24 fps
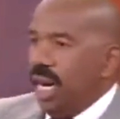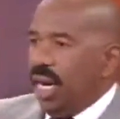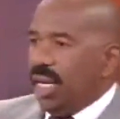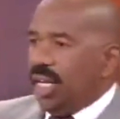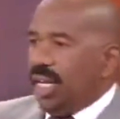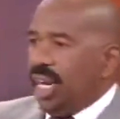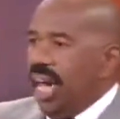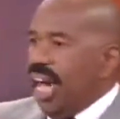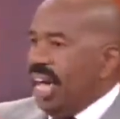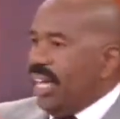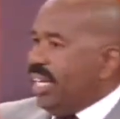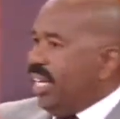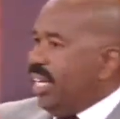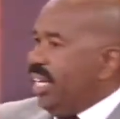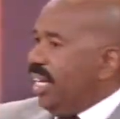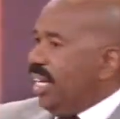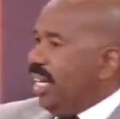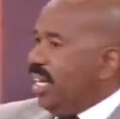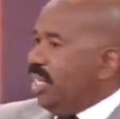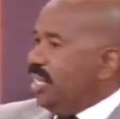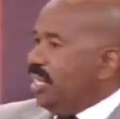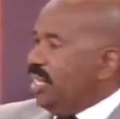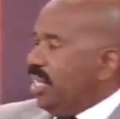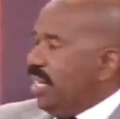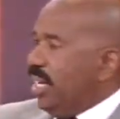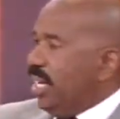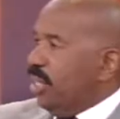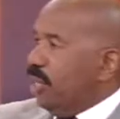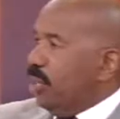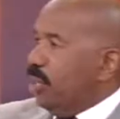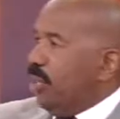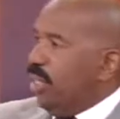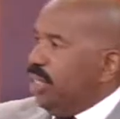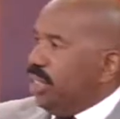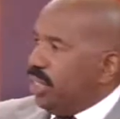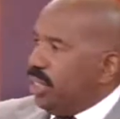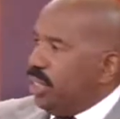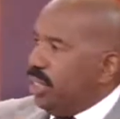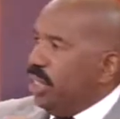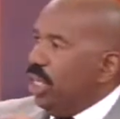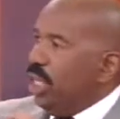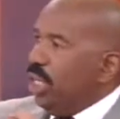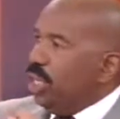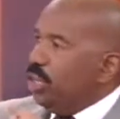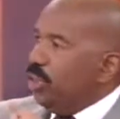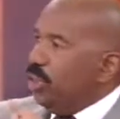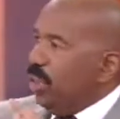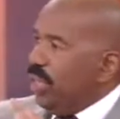A guy can't answer that question.
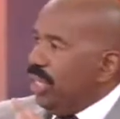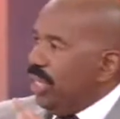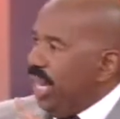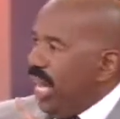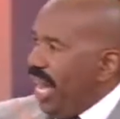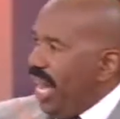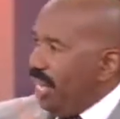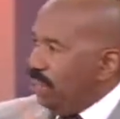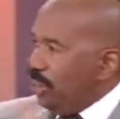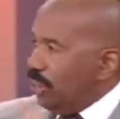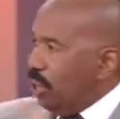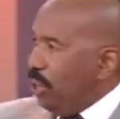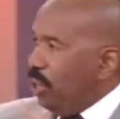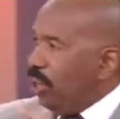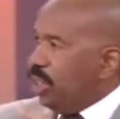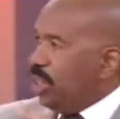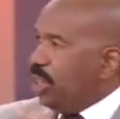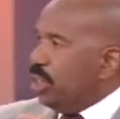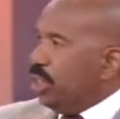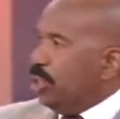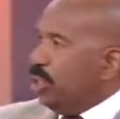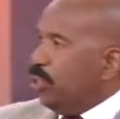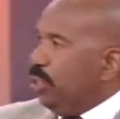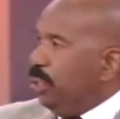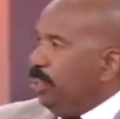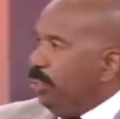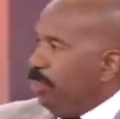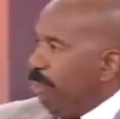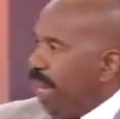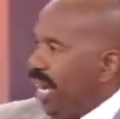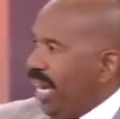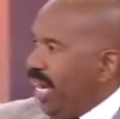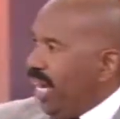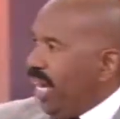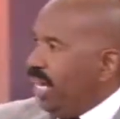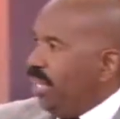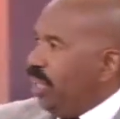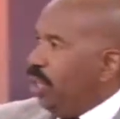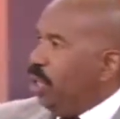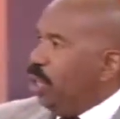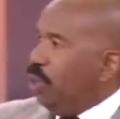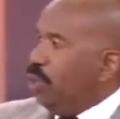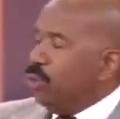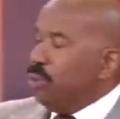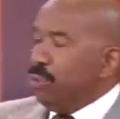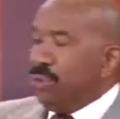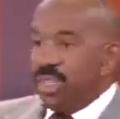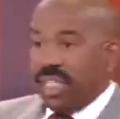You are now talking to a man
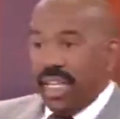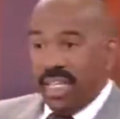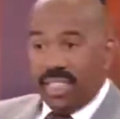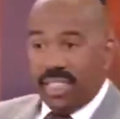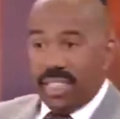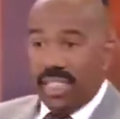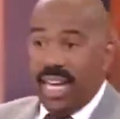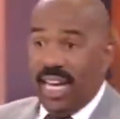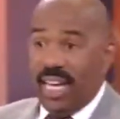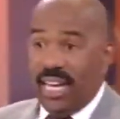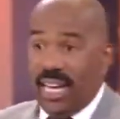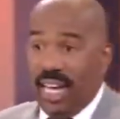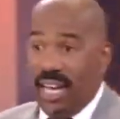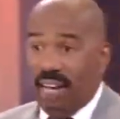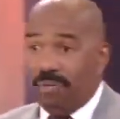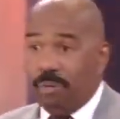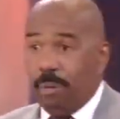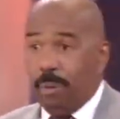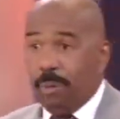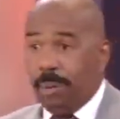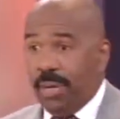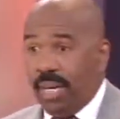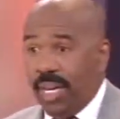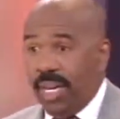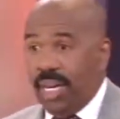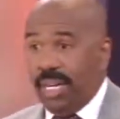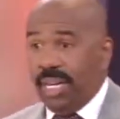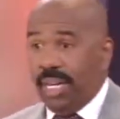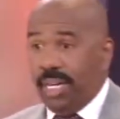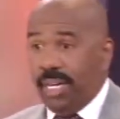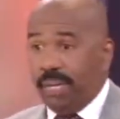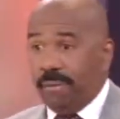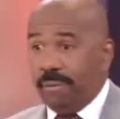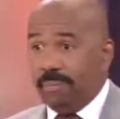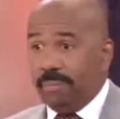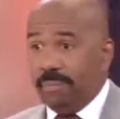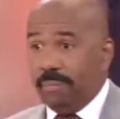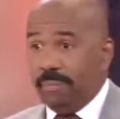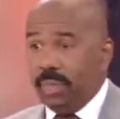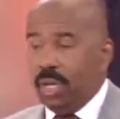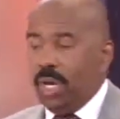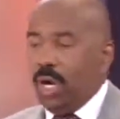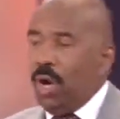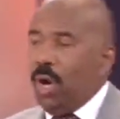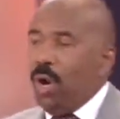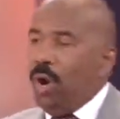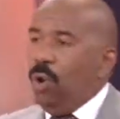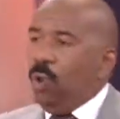who does not have a plan.
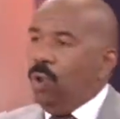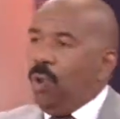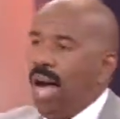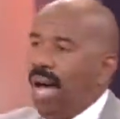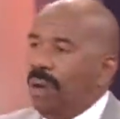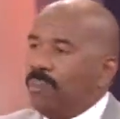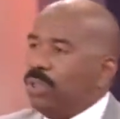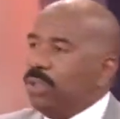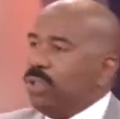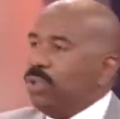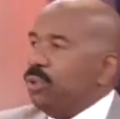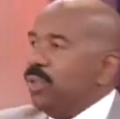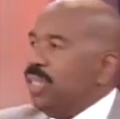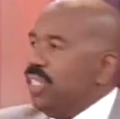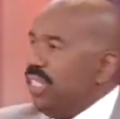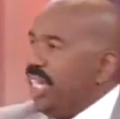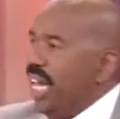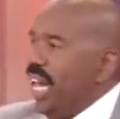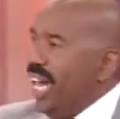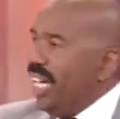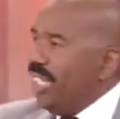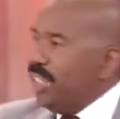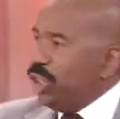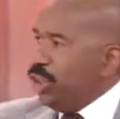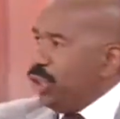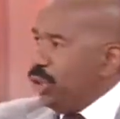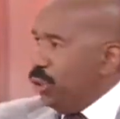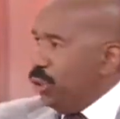Why would you attach